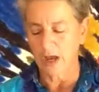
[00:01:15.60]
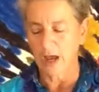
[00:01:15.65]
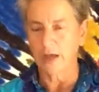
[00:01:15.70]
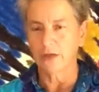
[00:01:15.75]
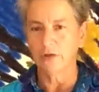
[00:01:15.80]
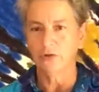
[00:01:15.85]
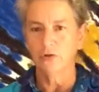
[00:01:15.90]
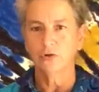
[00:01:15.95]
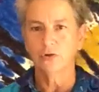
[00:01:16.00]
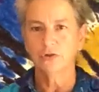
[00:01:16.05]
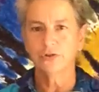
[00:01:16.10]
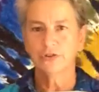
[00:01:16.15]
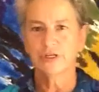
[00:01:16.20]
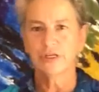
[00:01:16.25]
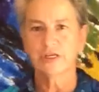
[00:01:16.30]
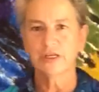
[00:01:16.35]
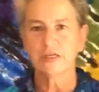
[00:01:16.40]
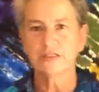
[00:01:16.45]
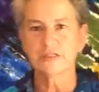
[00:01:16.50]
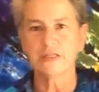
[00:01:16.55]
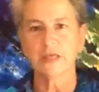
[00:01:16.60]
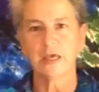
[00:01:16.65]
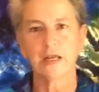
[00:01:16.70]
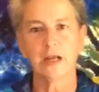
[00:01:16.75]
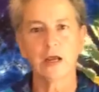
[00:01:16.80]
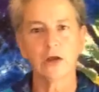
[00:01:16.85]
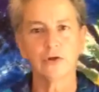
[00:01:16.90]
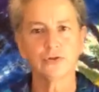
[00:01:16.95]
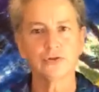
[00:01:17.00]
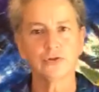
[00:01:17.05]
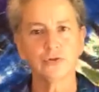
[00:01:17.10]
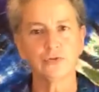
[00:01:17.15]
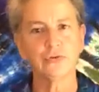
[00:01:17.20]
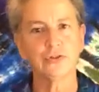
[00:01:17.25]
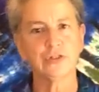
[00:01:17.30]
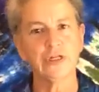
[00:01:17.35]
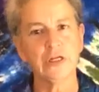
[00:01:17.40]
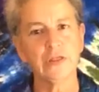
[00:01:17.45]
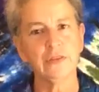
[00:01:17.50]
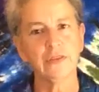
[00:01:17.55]
got your tickets at our
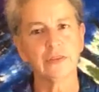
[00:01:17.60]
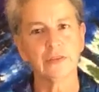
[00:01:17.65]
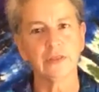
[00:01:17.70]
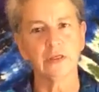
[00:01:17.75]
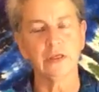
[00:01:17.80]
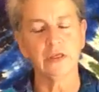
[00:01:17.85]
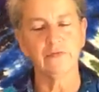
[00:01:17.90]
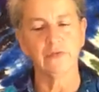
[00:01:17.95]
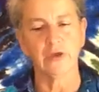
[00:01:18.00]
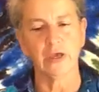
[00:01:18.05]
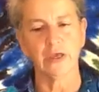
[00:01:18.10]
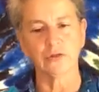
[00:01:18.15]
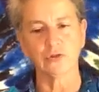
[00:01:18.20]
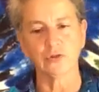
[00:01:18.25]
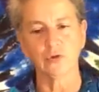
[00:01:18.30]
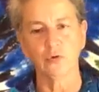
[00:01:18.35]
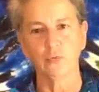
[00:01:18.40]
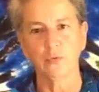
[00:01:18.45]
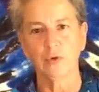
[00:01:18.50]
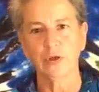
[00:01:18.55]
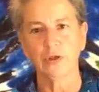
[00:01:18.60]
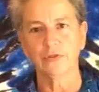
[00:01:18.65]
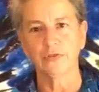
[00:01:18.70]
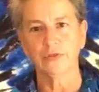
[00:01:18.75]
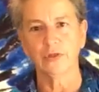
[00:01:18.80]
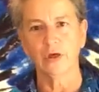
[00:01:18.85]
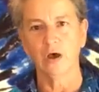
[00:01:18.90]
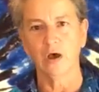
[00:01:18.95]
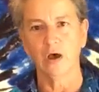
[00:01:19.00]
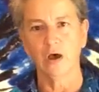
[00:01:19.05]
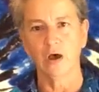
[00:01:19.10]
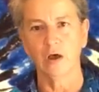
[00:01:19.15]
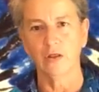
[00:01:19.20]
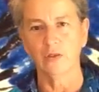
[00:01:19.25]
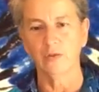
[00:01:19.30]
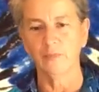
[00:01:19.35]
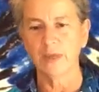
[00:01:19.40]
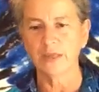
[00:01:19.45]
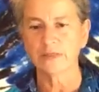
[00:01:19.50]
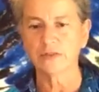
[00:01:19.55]
Juneteenth event with
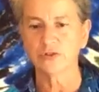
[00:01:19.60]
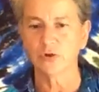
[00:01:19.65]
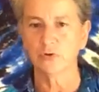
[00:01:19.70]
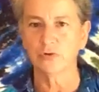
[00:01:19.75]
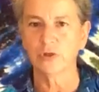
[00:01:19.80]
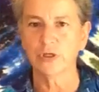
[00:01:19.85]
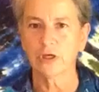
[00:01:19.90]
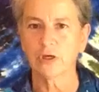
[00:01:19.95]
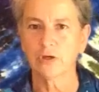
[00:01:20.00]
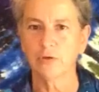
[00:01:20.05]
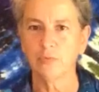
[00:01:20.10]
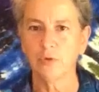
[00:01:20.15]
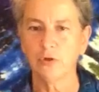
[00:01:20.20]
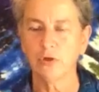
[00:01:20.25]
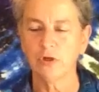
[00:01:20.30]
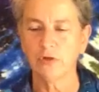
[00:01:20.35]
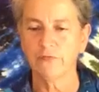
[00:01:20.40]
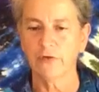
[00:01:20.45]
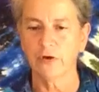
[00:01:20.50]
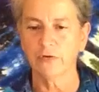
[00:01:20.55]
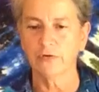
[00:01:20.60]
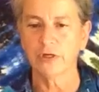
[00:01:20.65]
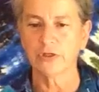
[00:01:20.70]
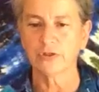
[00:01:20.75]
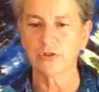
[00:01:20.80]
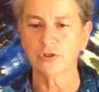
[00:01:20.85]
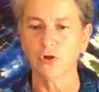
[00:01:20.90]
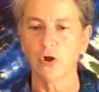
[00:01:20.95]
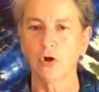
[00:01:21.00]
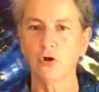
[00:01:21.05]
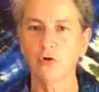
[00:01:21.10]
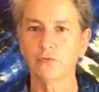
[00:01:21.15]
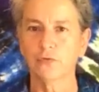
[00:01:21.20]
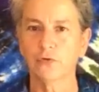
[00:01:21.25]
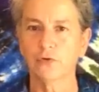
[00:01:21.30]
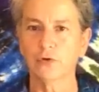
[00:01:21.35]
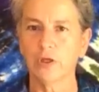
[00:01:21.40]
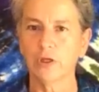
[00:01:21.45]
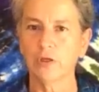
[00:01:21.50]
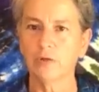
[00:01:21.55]
uh, the Macedonia Community Foundation
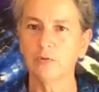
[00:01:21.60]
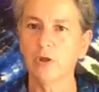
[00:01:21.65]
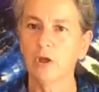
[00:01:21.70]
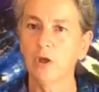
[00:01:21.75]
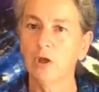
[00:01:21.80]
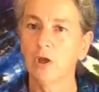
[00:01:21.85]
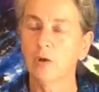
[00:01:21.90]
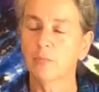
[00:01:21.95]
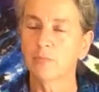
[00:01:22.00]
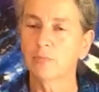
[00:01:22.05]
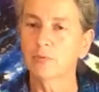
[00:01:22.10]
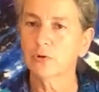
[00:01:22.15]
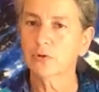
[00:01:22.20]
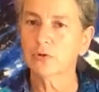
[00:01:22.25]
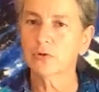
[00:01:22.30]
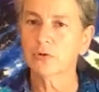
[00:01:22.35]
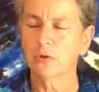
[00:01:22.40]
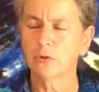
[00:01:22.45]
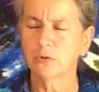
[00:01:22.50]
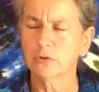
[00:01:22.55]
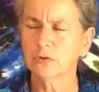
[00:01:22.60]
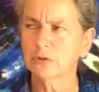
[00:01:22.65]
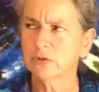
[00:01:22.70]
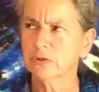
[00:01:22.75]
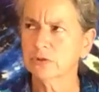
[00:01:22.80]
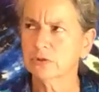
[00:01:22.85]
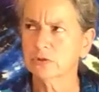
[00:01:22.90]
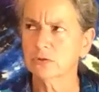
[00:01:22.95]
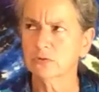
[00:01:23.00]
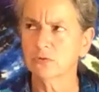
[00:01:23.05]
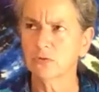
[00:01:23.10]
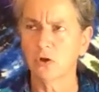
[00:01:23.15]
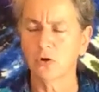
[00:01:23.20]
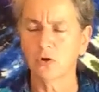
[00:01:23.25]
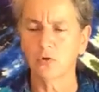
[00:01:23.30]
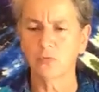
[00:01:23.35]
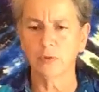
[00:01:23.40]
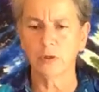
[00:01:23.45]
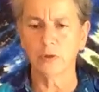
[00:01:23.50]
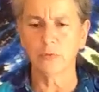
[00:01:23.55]
over in Brook. Oops,
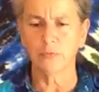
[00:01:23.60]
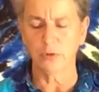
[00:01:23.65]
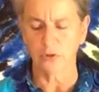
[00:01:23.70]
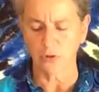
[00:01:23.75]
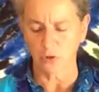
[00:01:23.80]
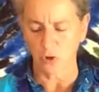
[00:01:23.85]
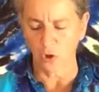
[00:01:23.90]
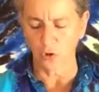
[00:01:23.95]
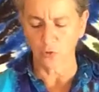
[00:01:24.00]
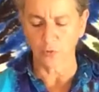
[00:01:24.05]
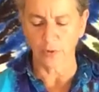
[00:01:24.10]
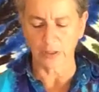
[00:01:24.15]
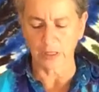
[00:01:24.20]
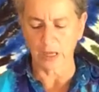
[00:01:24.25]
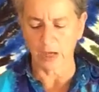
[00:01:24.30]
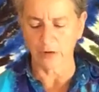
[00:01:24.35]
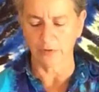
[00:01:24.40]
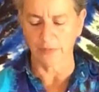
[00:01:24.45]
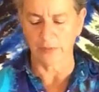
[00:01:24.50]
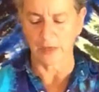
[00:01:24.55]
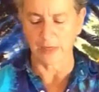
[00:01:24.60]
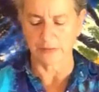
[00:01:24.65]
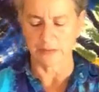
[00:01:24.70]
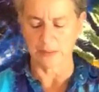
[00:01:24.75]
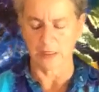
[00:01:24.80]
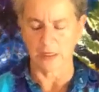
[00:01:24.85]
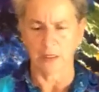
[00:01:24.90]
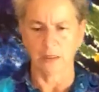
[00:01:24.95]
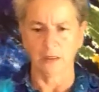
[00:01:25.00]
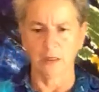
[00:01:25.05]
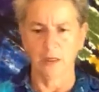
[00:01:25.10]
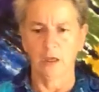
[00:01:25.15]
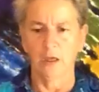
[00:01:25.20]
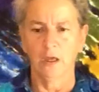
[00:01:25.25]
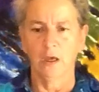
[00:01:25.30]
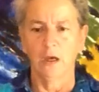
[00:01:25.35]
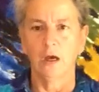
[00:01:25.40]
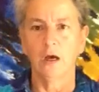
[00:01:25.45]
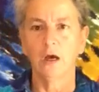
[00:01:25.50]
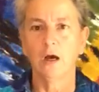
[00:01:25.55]
no, we were in Colquitt County that day,
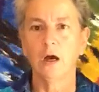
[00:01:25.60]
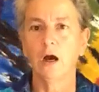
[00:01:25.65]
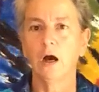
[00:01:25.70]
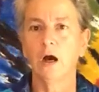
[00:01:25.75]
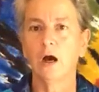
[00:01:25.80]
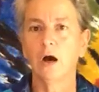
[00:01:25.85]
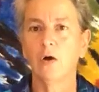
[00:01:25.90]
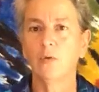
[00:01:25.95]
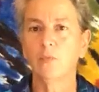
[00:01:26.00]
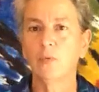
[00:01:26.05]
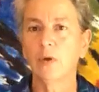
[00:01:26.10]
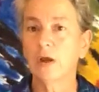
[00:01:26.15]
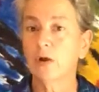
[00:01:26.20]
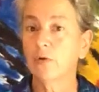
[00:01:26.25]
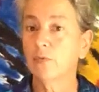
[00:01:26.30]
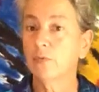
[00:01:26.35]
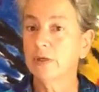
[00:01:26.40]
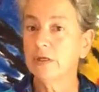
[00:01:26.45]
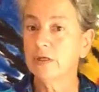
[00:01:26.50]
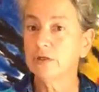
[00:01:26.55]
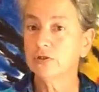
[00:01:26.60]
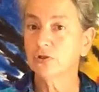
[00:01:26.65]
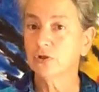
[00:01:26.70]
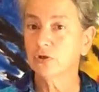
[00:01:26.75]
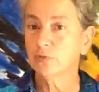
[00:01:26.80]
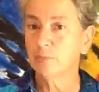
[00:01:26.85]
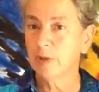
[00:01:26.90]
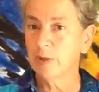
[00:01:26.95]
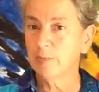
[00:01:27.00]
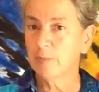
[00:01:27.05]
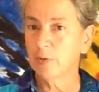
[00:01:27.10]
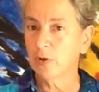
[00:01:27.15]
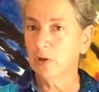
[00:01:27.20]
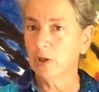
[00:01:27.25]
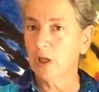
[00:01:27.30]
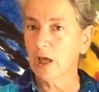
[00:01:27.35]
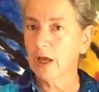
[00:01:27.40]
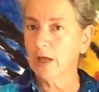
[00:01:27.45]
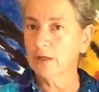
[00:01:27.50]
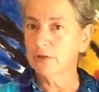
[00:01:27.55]
uh, where we took
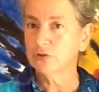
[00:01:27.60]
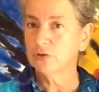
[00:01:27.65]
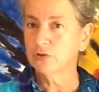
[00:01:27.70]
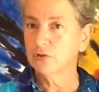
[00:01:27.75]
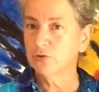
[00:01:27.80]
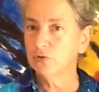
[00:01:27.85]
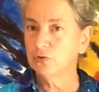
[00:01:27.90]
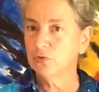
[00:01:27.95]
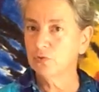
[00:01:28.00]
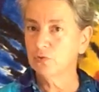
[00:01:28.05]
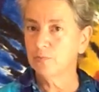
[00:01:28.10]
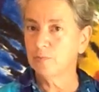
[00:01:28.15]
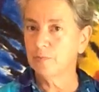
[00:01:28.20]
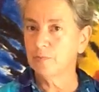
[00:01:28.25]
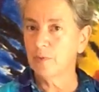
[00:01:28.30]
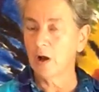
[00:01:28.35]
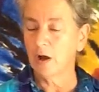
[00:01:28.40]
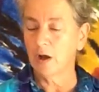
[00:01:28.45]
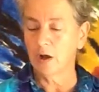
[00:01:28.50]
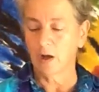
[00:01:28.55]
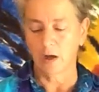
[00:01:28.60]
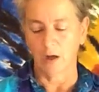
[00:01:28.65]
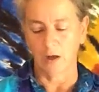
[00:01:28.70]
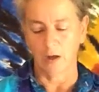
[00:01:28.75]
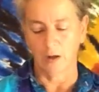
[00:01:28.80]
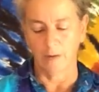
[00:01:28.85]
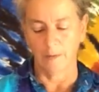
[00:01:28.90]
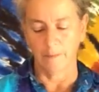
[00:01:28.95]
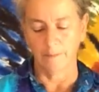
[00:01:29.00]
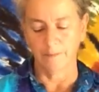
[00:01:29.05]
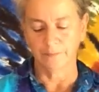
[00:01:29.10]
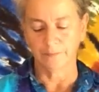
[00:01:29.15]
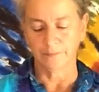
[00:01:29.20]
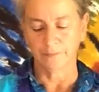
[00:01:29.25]
people onto uh,